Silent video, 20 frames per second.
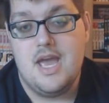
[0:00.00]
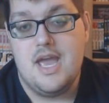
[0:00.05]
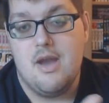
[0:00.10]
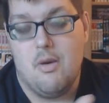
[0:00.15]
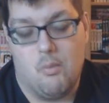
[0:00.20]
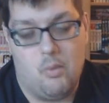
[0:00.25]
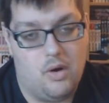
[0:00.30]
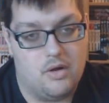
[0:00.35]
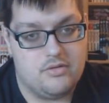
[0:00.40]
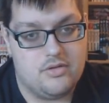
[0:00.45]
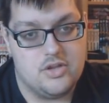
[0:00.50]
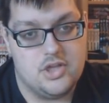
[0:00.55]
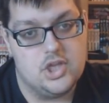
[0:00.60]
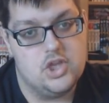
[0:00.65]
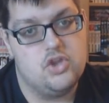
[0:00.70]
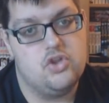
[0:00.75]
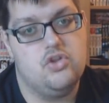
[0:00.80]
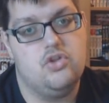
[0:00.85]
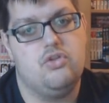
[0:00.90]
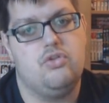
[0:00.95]
It wasn't
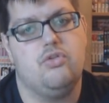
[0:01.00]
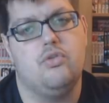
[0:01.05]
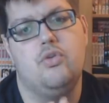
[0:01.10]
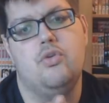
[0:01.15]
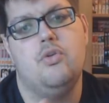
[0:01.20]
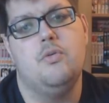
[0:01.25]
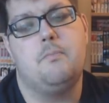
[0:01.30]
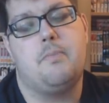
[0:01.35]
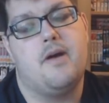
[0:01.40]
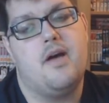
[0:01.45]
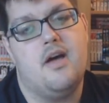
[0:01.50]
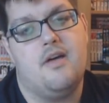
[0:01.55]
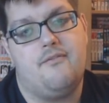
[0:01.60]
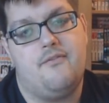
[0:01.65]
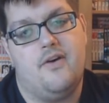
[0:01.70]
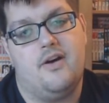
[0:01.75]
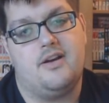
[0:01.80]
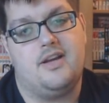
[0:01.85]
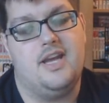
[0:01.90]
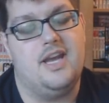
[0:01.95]
super
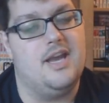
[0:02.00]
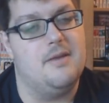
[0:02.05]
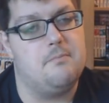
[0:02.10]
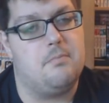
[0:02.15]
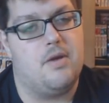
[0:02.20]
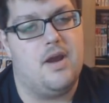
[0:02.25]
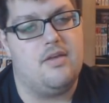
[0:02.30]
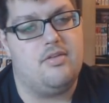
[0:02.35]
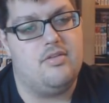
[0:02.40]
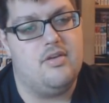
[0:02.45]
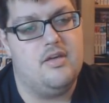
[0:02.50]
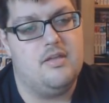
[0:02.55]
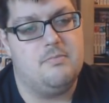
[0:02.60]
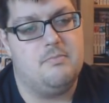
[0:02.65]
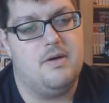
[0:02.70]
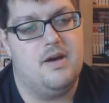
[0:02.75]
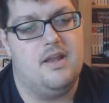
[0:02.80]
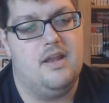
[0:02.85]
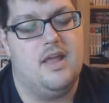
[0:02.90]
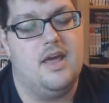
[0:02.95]
fucking impressive,
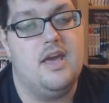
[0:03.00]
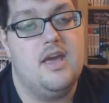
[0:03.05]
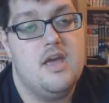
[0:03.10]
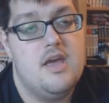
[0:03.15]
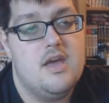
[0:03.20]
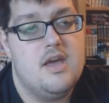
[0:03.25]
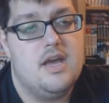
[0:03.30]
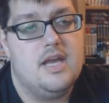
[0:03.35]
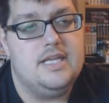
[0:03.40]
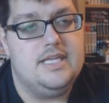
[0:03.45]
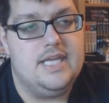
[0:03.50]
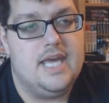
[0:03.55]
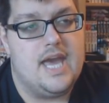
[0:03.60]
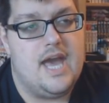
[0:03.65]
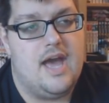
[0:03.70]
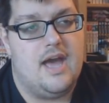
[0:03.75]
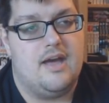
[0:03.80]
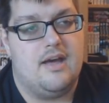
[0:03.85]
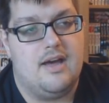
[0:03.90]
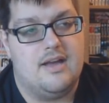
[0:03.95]
but like
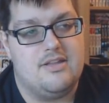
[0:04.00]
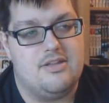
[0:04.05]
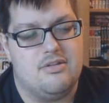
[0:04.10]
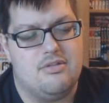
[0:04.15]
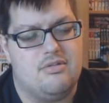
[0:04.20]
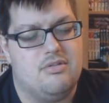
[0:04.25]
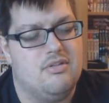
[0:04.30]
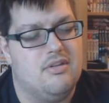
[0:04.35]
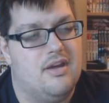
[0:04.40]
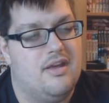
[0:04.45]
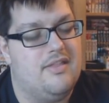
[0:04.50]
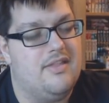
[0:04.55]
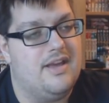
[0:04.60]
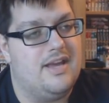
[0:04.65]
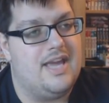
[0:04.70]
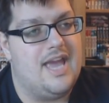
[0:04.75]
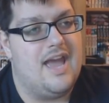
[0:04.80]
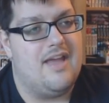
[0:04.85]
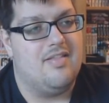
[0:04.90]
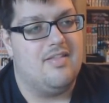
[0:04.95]
yeah, I just uh,
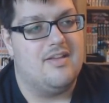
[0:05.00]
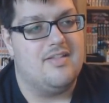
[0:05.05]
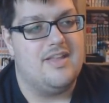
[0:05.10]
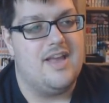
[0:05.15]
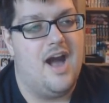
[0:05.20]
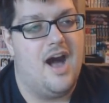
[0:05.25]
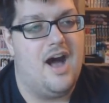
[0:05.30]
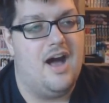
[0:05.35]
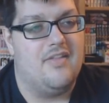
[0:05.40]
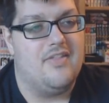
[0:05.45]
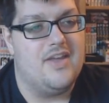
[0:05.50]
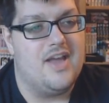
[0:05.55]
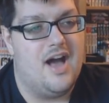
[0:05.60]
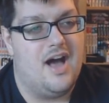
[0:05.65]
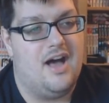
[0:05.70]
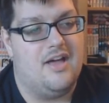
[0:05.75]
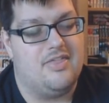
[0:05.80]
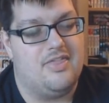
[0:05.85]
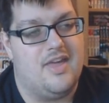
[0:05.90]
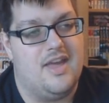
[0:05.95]
again like the art the
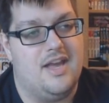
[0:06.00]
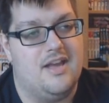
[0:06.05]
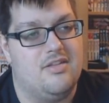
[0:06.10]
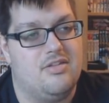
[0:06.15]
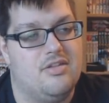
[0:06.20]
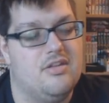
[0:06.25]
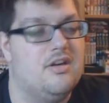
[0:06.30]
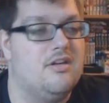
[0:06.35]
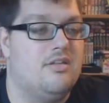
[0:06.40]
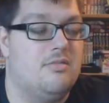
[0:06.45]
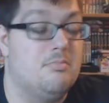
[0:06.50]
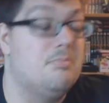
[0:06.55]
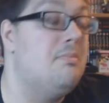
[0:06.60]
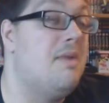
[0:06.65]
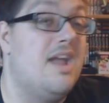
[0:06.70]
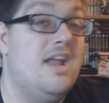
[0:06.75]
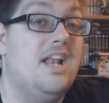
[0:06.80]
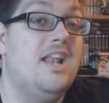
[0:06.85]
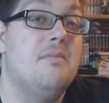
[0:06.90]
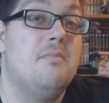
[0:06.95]
art thing is just
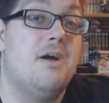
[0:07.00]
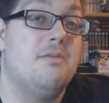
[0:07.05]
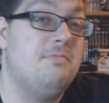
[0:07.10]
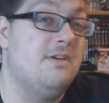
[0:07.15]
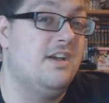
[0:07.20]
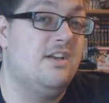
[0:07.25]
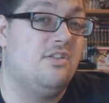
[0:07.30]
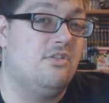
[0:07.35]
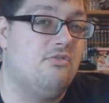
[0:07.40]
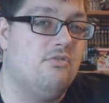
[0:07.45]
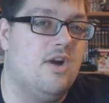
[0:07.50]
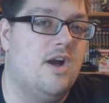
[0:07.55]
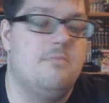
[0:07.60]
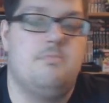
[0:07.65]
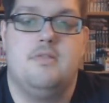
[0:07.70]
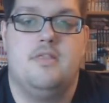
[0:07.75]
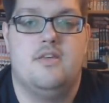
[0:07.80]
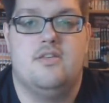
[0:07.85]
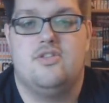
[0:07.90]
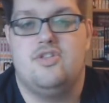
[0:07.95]
mainly my biggest
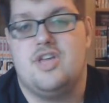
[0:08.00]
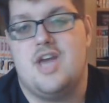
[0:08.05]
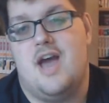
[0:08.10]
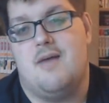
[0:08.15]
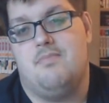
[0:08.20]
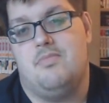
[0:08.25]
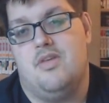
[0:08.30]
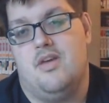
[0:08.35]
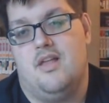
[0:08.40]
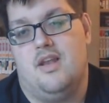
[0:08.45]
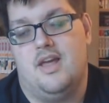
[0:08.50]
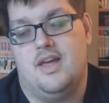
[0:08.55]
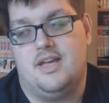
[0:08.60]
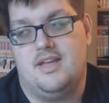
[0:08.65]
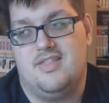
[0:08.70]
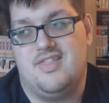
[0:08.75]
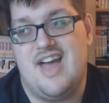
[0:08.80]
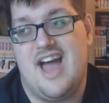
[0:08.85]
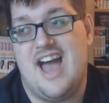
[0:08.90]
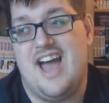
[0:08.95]
gripe of this chapter.
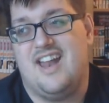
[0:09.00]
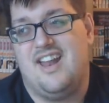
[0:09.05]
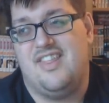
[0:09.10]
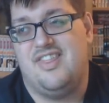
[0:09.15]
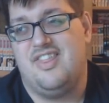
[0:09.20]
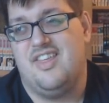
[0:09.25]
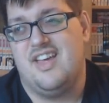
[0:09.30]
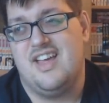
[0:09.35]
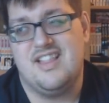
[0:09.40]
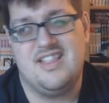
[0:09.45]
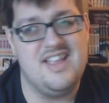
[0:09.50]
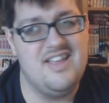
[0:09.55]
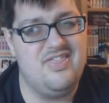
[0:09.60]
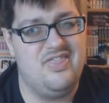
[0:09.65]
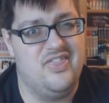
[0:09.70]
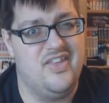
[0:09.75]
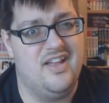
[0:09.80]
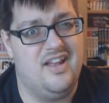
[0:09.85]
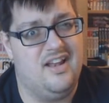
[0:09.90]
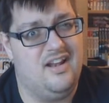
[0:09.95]
Like that, it did
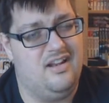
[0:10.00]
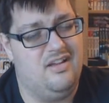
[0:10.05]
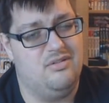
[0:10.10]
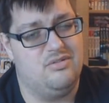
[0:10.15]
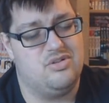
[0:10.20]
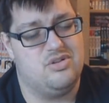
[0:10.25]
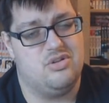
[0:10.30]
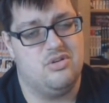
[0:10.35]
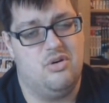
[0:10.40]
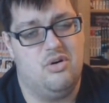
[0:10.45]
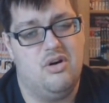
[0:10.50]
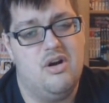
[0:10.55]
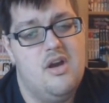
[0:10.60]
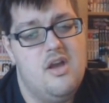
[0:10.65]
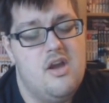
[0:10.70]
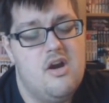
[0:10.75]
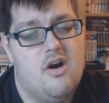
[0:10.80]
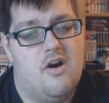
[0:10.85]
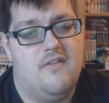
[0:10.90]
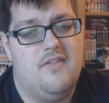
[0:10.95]
feel a little short
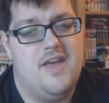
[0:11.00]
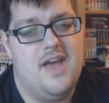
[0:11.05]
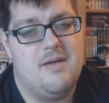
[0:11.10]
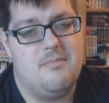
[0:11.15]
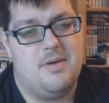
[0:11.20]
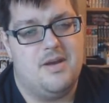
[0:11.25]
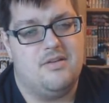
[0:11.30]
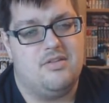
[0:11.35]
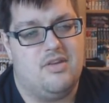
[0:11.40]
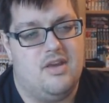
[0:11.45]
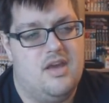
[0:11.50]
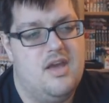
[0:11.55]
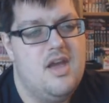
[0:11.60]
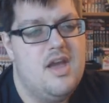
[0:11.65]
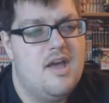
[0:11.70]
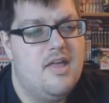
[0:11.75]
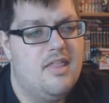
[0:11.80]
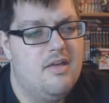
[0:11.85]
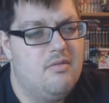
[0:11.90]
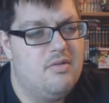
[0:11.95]
on there, but it's like
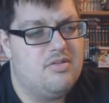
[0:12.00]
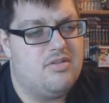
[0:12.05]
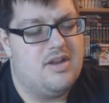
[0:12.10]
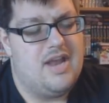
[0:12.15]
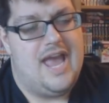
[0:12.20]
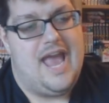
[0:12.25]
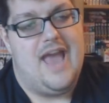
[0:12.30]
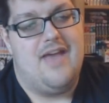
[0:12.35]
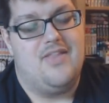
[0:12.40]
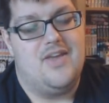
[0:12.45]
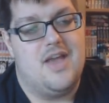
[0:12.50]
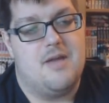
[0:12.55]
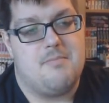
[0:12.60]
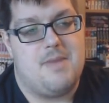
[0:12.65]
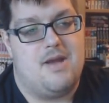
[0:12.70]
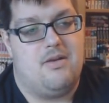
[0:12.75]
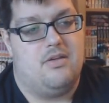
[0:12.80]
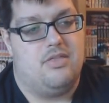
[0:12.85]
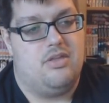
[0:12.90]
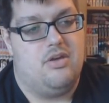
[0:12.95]
there wasn't heavy
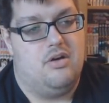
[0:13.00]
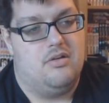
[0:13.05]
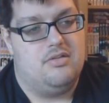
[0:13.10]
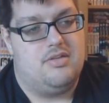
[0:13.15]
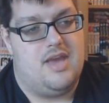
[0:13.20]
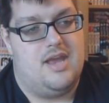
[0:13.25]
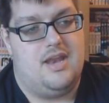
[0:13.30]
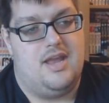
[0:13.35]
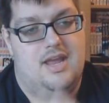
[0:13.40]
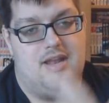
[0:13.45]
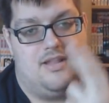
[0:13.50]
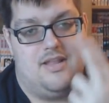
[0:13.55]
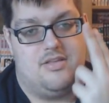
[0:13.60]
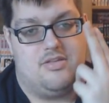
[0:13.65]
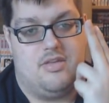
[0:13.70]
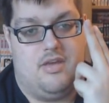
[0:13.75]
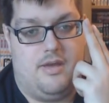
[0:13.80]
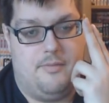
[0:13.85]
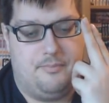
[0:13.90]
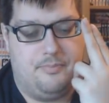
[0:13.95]
amount of content in
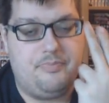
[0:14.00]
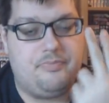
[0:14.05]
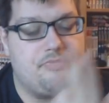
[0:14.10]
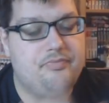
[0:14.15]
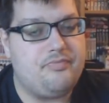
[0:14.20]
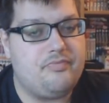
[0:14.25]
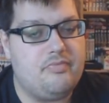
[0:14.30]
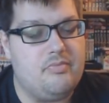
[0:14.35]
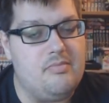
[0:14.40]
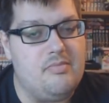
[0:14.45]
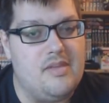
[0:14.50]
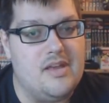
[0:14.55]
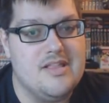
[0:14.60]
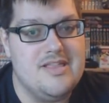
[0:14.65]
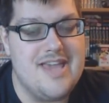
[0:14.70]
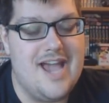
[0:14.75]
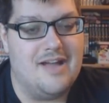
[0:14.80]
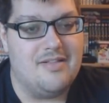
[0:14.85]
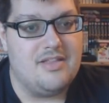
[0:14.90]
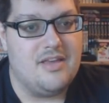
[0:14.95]
this um
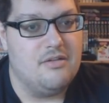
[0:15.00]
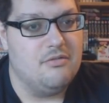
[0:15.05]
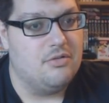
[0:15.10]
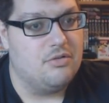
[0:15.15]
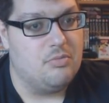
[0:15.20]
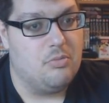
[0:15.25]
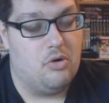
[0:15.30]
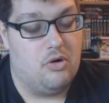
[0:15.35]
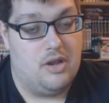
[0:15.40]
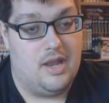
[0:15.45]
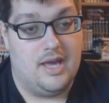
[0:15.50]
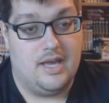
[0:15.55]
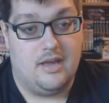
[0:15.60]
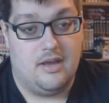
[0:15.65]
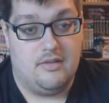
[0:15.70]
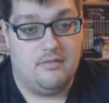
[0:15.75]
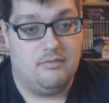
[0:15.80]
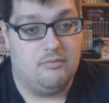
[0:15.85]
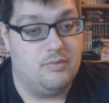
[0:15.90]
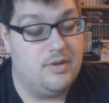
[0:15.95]
chapter. It was more like
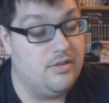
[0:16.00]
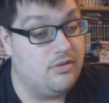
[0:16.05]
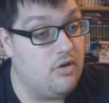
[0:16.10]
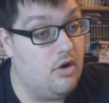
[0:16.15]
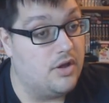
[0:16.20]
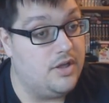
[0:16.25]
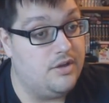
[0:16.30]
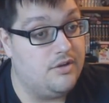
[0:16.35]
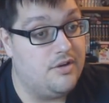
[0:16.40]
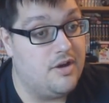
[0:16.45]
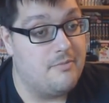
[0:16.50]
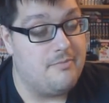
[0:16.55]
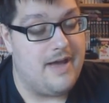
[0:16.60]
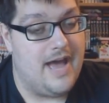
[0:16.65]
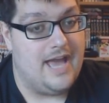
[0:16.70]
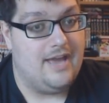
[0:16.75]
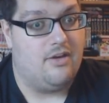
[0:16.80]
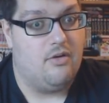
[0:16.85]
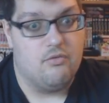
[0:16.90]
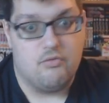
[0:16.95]
we've got Yuno
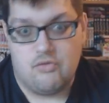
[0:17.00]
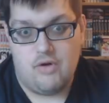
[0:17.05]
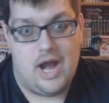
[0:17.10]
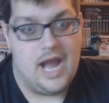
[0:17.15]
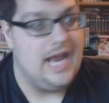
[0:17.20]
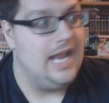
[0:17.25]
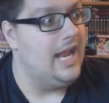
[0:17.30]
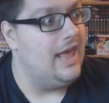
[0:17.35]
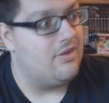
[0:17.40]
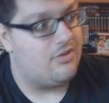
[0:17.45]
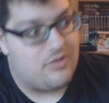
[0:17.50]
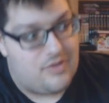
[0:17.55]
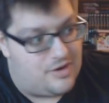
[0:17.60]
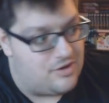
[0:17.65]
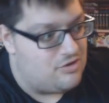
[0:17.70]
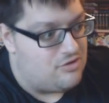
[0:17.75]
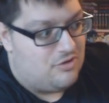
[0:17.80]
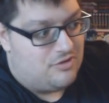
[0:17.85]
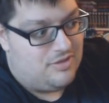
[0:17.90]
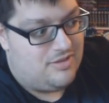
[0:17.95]
back. Right, let's
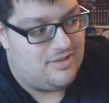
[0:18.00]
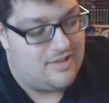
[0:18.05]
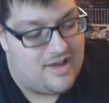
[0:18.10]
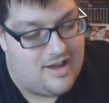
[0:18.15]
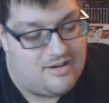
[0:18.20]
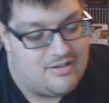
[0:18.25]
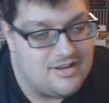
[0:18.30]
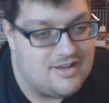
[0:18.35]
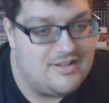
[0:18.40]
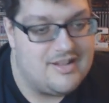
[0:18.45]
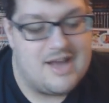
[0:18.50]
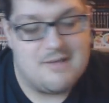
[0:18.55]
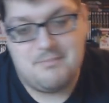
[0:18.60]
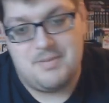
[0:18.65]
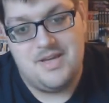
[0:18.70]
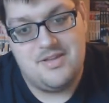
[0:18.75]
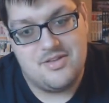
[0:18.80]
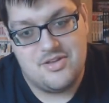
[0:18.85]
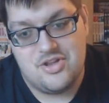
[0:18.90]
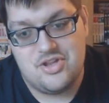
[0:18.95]
finish off Cloud and that
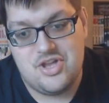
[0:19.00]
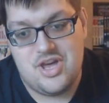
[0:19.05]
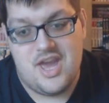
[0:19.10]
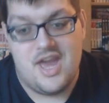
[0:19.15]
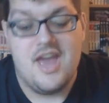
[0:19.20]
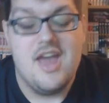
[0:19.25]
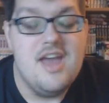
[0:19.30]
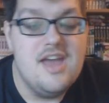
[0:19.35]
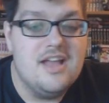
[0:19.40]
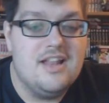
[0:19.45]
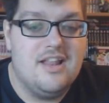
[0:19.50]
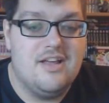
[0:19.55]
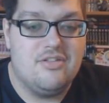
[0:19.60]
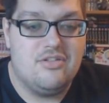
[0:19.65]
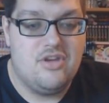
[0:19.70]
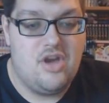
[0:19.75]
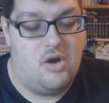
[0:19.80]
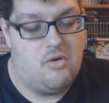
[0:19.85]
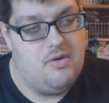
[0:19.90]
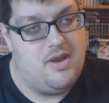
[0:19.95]
piece of shit.
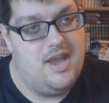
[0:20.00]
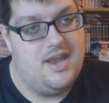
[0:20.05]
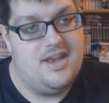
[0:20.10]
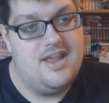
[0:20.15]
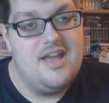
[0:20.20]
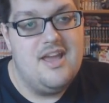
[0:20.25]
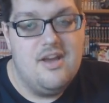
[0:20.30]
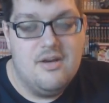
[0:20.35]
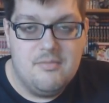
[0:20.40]
Let's go in.